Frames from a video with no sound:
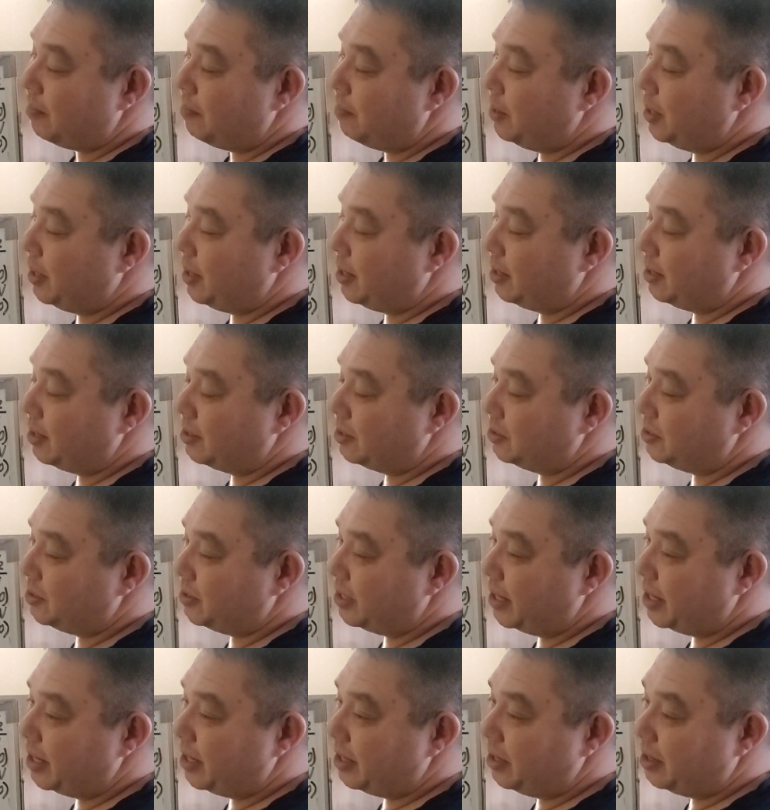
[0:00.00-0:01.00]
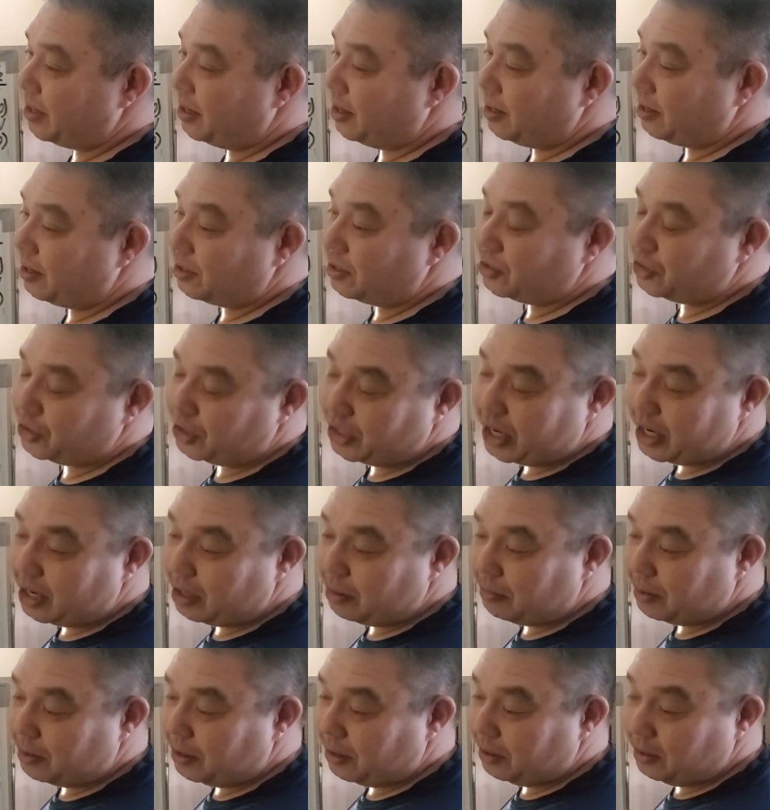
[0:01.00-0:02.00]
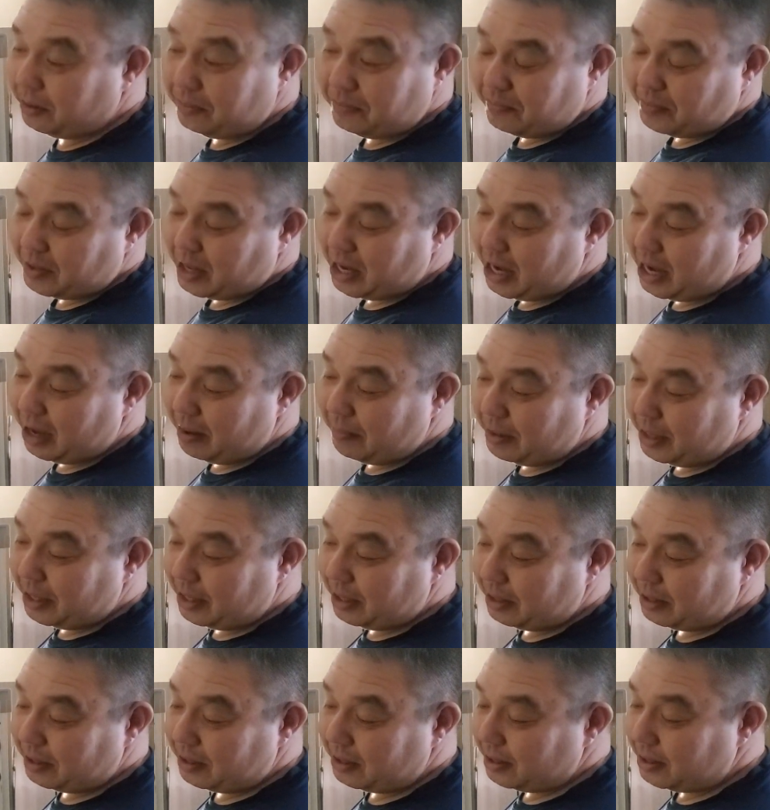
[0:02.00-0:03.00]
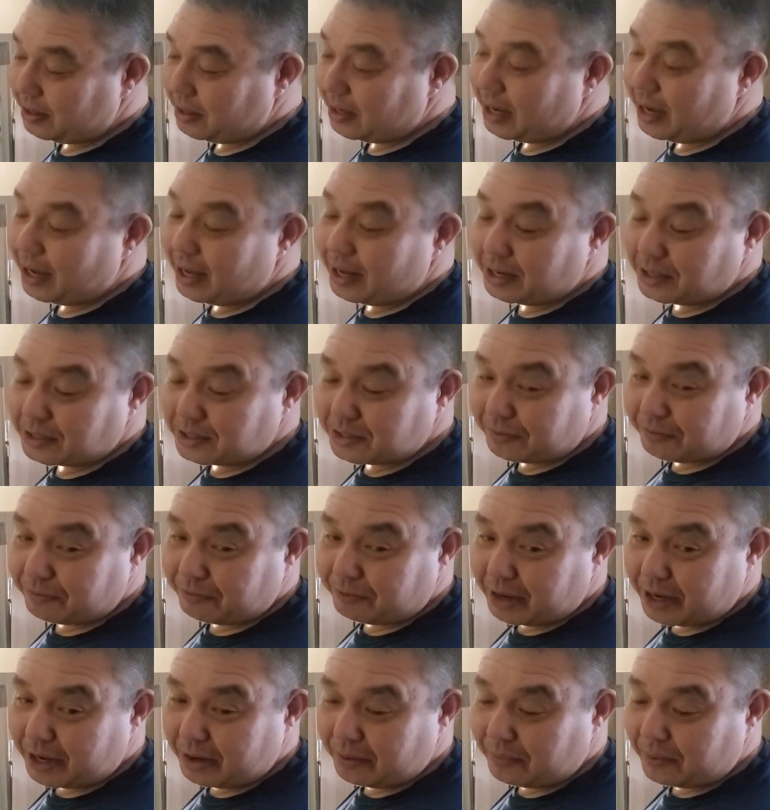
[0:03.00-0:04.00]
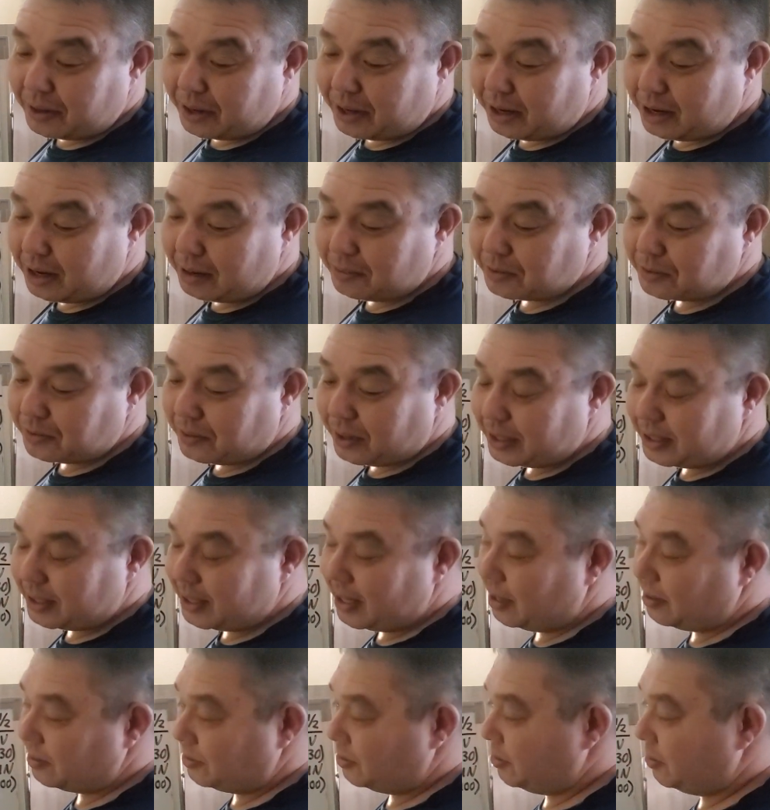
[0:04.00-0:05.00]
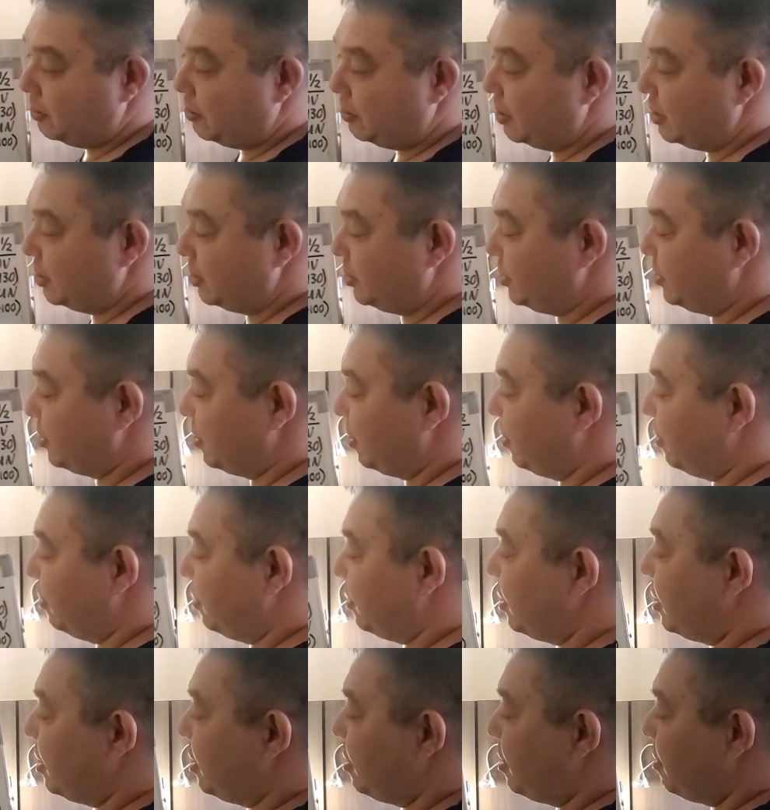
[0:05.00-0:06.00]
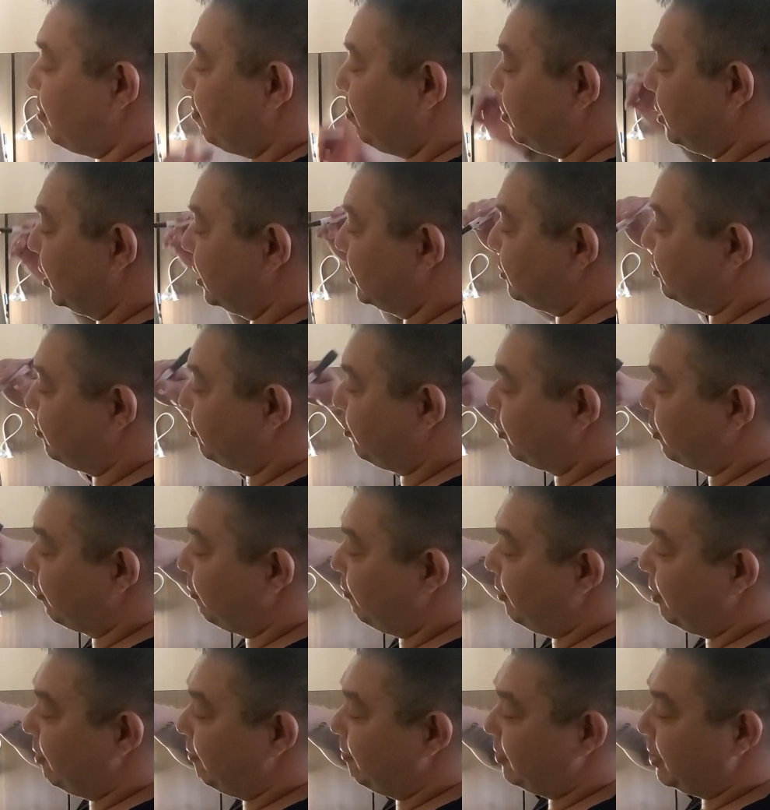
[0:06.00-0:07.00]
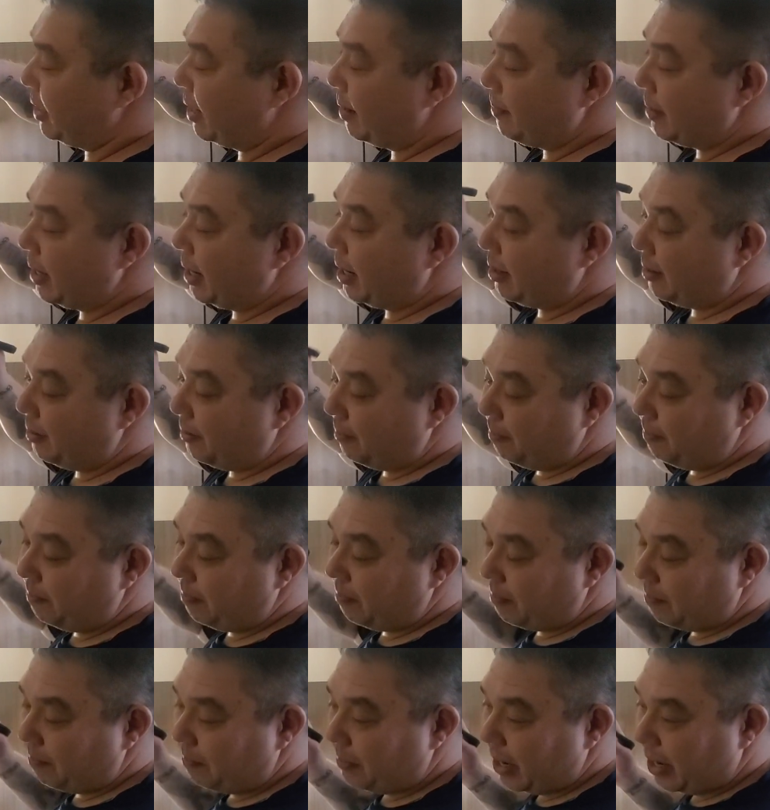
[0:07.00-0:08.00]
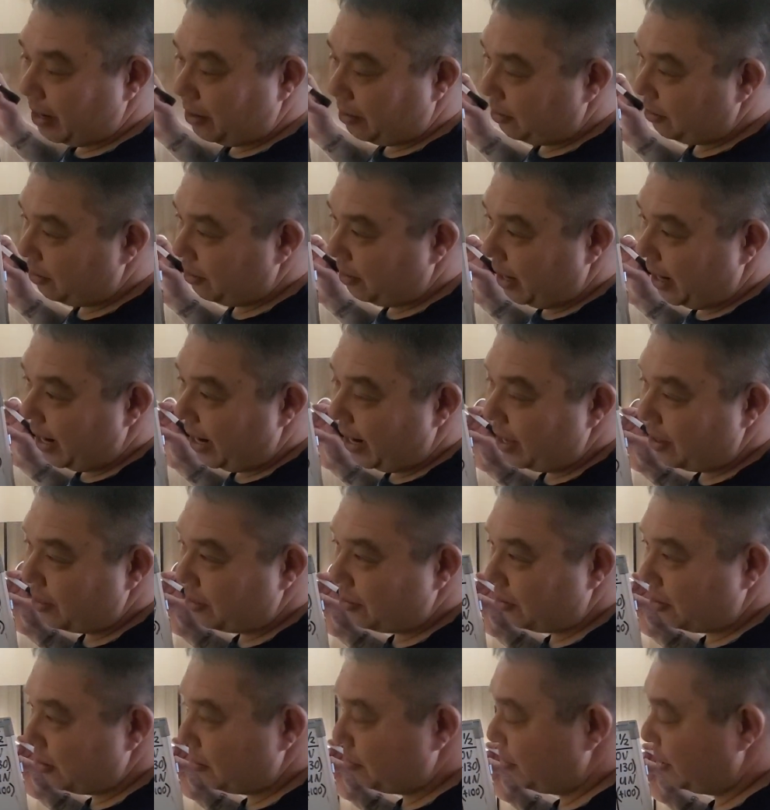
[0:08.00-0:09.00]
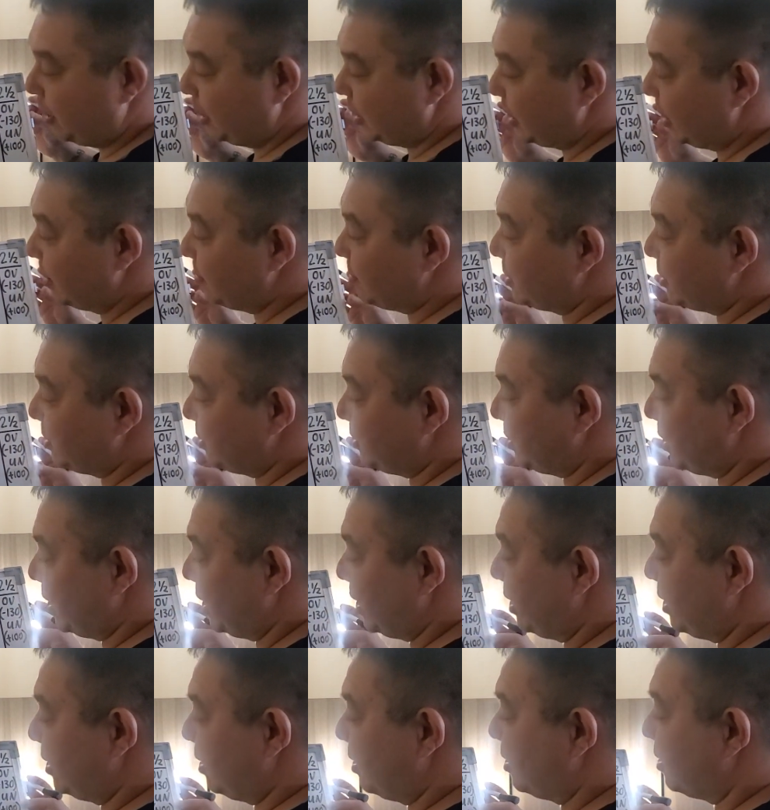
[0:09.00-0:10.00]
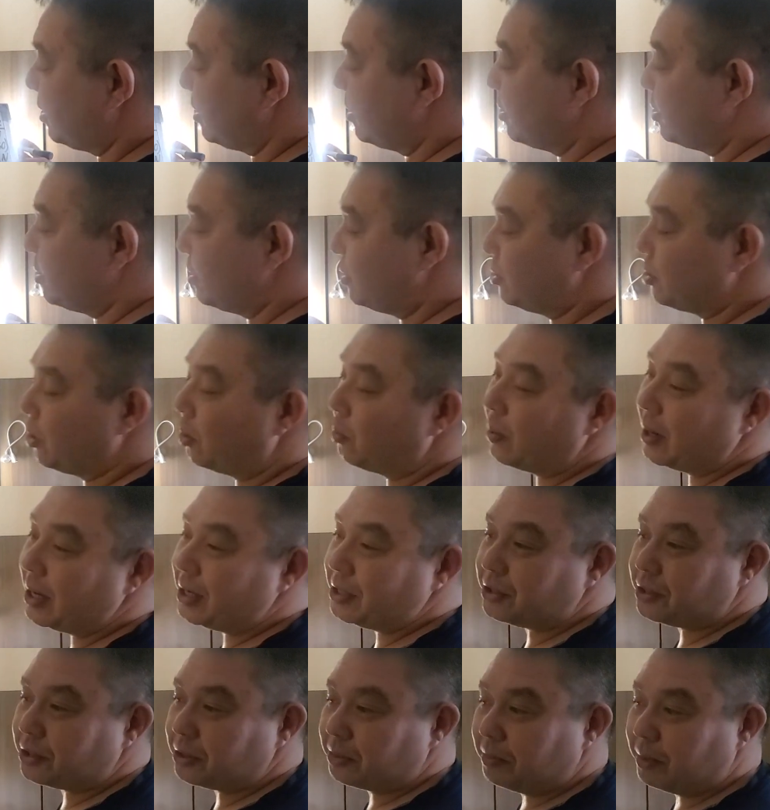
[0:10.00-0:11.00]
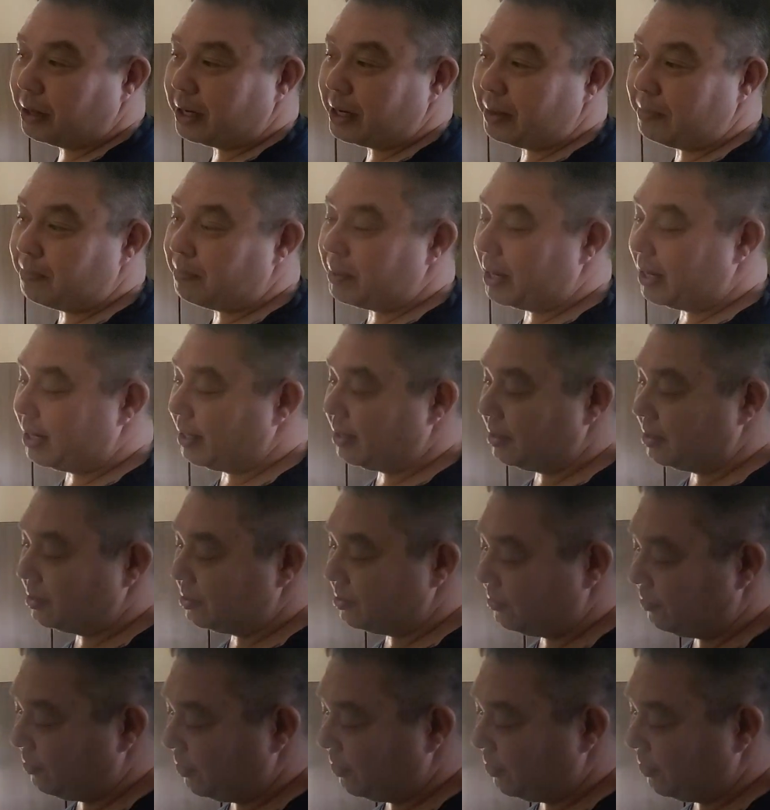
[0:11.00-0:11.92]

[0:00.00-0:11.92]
Because Shanna Young, the Shanimal, I mean, it is a fight when it comes right down to it. So plus 450. I'm not going to bet her either, but I'm just saying don't waste your money betting this